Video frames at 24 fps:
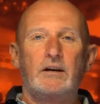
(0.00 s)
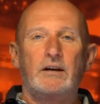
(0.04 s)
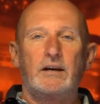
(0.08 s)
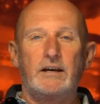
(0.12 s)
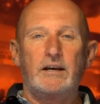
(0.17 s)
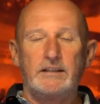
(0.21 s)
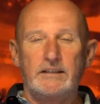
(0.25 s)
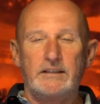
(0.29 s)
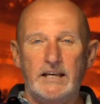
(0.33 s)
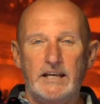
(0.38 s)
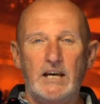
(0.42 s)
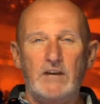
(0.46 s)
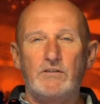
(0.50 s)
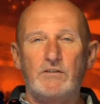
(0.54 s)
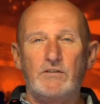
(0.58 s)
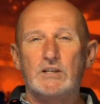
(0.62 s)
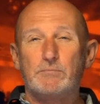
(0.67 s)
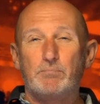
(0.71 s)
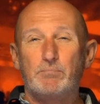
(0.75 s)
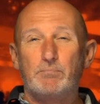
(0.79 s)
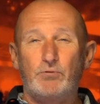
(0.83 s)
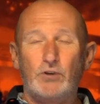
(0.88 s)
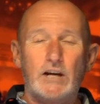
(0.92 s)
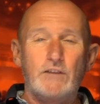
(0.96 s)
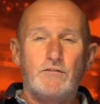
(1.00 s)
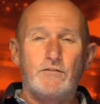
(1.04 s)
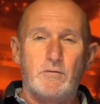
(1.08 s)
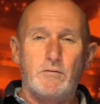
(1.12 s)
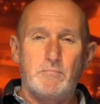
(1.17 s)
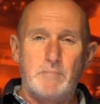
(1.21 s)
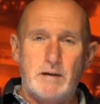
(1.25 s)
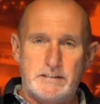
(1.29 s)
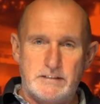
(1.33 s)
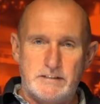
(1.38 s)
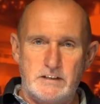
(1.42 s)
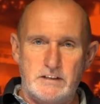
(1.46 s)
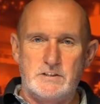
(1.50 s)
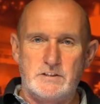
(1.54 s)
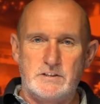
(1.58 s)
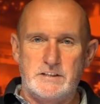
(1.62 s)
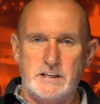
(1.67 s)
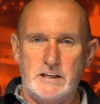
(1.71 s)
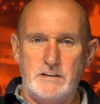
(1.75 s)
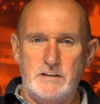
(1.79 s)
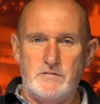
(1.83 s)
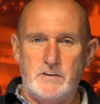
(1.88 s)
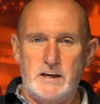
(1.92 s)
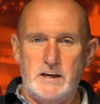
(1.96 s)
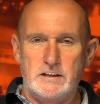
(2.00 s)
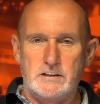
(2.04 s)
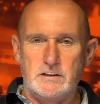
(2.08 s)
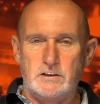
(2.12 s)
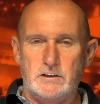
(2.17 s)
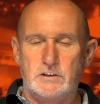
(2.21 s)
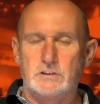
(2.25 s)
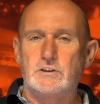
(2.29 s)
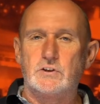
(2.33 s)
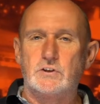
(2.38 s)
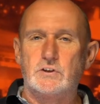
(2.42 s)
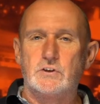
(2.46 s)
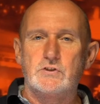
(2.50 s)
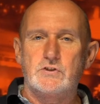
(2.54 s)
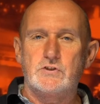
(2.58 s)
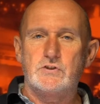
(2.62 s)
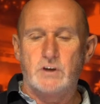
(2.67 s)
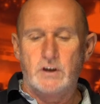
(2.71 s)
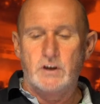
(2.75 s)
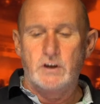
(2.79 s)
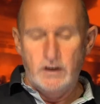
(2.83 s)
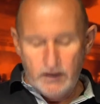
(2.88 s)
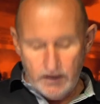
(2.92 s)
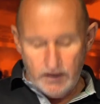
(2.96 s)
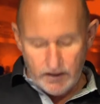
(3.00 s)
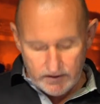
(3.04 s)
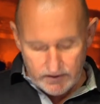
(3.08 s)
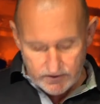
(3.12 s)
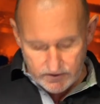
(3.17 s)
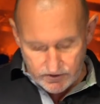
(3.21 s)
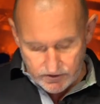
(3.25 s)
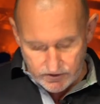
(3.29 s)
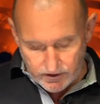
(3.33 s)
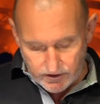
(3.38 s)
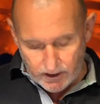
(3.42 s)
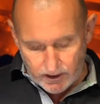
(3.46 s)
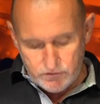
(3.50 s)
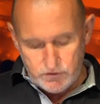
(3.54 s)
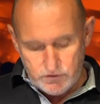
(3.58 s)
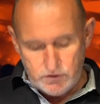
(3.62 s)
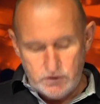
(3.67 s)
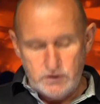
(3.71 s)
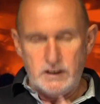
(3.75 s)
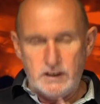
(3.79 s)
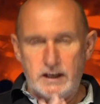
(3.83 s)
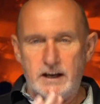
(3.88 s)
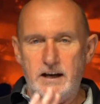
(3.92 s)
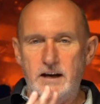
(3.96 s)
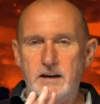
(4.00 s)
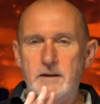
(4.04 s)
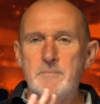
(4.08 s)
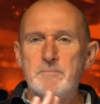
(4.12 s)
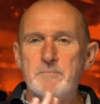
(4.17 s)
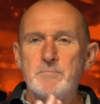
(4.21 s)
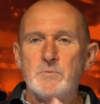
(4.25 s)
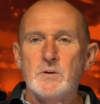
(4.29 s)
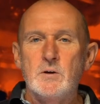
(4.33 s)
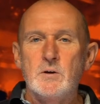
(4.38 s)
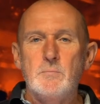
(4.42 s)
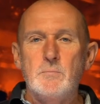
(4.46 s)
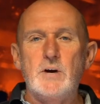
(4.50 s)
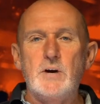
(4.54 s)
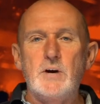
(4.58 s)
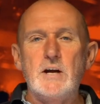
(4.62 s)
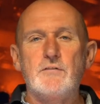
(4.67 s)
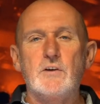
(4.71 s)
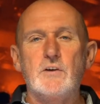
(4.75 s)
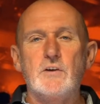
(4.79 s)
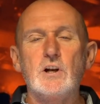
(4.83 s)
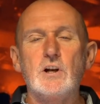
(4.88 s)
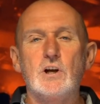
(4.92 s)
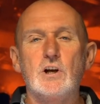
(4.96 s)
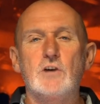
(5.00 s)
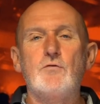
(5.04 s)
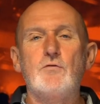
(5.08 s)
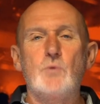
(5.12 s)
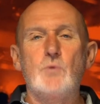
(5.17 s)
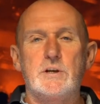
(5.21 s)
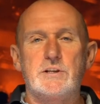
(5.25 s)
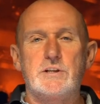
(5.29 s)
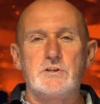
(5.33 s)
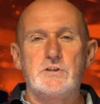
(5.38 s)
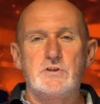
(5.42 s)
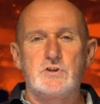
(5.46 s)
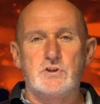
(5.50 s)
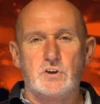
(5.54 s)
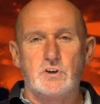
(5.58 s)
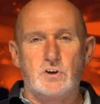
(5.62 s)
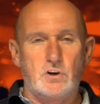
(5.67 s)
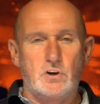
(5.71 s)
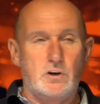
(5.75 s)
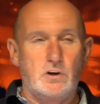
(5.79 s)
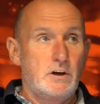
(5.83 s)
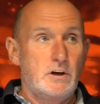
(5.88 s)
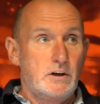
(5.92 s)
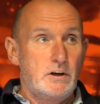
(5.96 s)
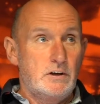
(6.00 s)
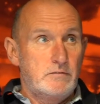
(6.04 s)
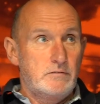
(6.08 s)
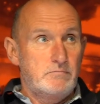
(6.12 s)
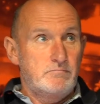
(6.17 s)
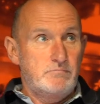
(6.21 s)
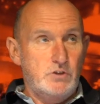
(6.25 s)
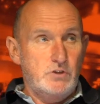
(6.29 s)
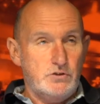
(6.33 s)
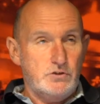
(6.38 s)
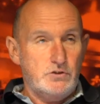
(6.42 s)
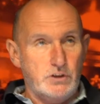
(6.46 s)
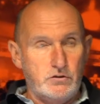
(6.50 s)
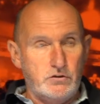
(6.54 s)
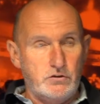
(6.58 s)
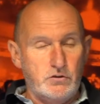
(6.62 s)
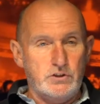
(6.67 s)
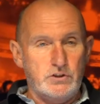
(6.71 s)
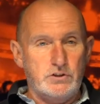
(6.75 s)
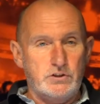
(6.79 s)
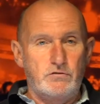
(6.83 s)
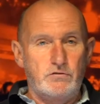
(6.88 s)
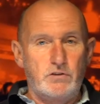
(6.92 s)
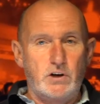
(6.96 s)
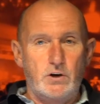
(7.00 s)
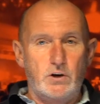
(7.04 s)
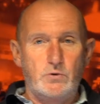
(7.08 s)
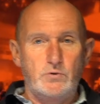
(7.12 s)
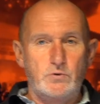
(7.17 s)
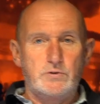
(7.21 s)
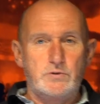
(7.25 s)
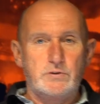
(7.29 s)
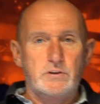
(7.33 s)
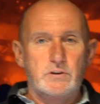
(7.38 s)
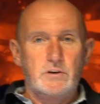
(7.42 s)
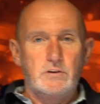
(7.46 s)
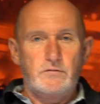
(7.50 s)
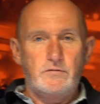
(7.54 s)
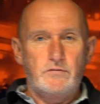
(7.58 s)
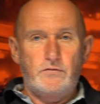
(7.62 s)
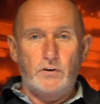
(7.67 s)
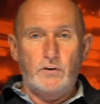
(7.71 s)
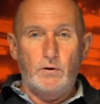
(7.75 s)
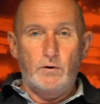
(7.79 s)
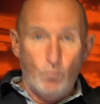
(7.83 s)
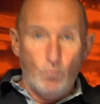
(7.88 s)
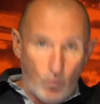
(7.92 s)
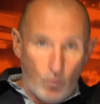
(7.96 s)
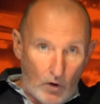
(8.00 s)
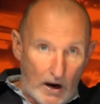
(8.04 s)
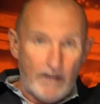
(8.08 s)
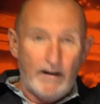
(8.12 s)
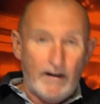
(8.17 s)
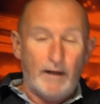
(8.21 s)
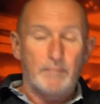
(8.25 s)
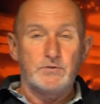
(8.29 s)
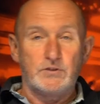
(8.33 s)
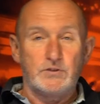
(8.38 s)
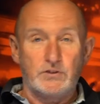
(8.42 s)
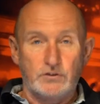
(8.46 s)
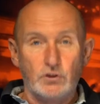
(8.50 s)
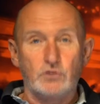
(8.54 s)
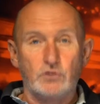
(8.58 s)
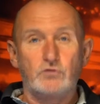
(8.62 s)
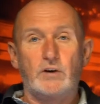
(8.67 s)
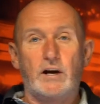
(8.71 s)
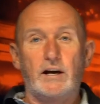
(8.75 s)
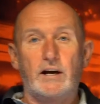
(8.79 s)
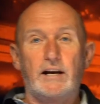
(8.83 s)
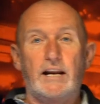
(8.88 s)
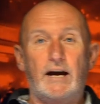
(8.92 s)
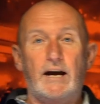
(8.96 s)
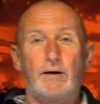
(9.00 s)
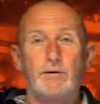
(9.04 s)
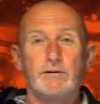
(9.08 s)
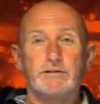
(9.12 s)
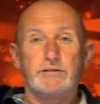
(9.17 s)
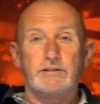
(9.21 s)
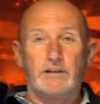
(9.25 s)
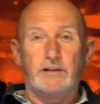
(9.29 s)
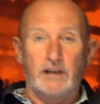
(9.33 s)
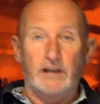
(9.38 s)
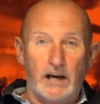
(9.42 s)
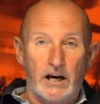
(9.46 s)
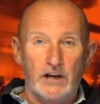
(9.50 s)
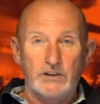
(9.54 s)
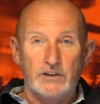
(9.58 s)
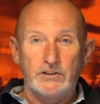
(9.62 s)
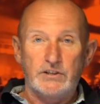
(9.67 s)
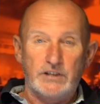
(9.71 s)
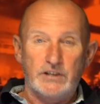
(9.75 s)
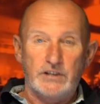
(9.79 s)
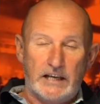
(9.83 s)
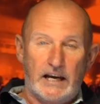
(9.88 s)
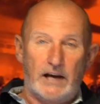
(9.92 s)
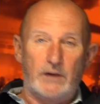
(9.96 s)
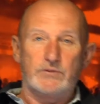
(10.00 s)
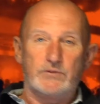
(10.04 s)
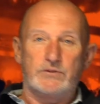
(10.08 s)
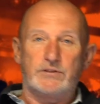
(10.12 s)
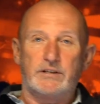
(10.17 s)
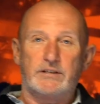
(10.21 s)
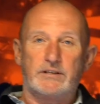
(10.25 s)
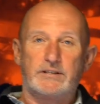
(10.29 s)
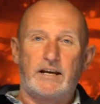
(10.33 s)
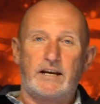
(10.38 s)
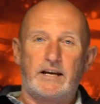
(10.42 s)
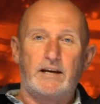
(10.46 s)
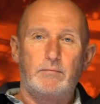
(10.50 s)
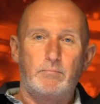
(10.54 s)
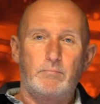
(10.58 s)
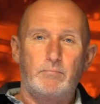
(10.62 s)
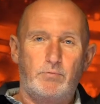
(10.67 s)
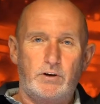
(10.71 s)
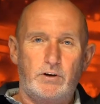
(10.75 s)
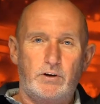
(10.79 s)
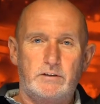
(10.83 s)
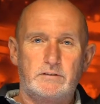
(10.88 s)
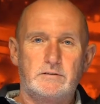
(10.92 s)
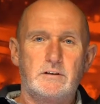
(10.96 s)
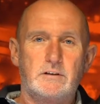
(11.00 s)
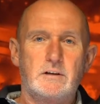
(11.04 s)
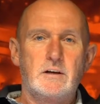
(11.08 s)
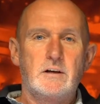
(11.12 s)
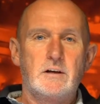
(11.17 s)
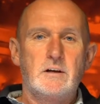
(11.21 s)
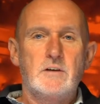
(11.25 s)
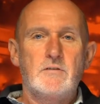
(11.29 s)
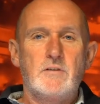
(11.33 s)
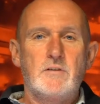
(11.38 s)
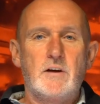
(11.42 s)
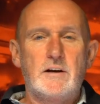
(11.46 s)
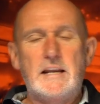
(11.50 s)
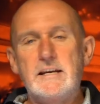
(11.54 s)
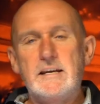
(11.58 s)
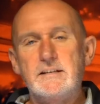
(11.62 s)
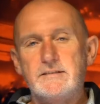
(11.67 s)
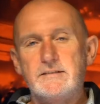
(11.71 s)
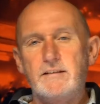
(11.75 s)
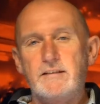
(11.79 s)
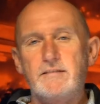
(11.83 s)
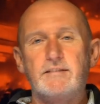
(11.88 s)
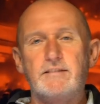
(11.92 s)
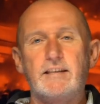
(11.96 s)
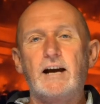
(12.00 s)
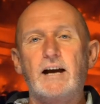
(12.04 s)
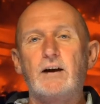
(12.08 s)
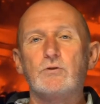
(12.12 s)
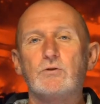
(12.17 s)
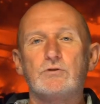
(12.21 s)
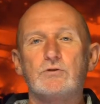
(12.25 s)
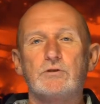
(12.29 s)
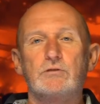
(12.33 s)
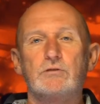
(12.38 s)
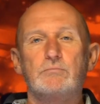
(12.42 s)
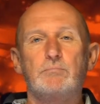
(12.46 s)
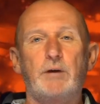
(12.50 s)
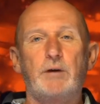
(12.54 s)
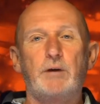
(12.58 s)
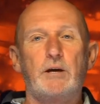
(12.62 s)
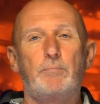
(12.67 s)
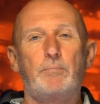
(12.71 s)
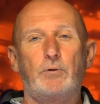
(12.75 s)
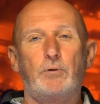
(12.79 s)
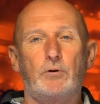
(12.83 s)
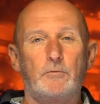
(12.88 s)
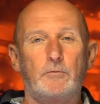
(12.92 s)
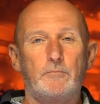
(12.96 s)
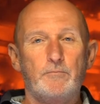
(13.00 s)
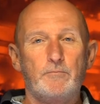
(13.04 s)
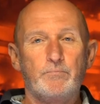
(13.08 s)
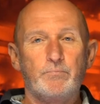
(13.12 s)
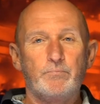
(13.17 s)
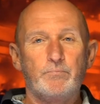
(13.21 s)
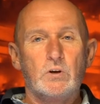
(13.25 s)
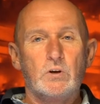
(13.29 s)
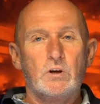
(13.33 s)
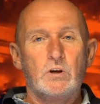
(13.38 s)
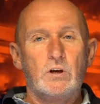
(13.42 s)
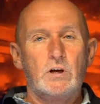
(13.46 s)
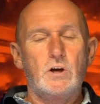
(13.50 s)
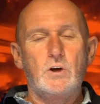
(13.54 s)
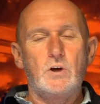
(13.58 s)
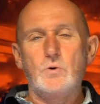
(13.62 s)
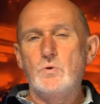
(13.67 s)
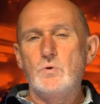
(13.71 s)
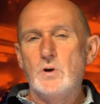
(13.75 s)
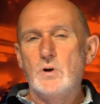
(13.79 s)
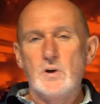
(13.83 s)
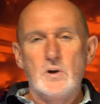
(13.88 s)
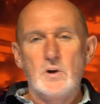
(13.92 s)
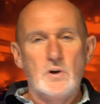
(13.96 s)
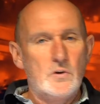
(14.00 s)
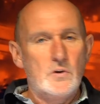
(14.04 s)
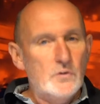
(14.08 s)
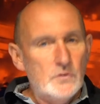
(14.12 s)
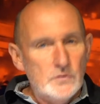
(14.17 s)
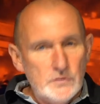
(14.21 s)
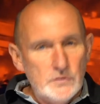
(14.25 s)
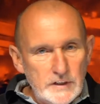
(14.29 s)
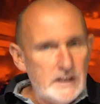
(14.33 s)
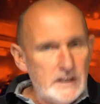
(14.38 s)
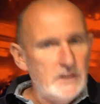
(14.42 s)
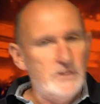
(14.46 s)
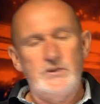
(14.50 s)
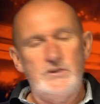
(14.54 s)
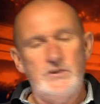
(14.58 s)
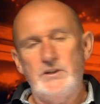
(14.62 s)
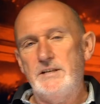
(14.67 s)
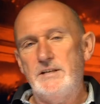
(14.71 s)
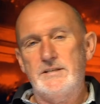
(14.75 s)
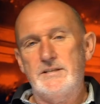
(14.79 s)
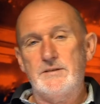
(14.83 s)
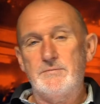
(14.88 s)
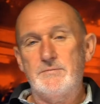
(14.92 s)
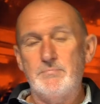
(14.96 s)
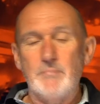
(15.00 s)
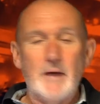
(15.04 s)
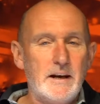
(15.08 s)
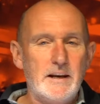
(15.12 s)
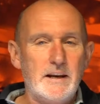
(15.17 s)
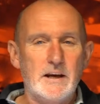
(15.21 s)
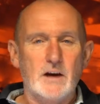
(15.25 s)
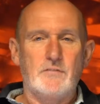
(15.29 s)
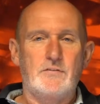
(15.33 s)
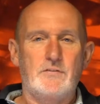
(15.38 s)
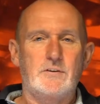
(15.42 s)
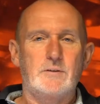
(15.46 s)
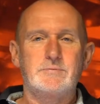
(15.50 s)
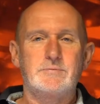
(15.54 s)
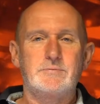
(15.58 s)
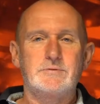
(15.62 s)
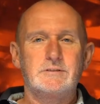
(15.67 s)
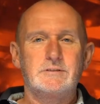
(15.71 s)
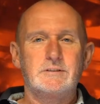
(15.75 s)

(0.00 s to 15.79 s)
in the evenings. Pray for Message TV that will launch at the start of July. Pray for Love Withenshaw. Just across the road from where I'm stood right now is the largest council estate in Britain, around 80,000 people who need Jesus, many of them.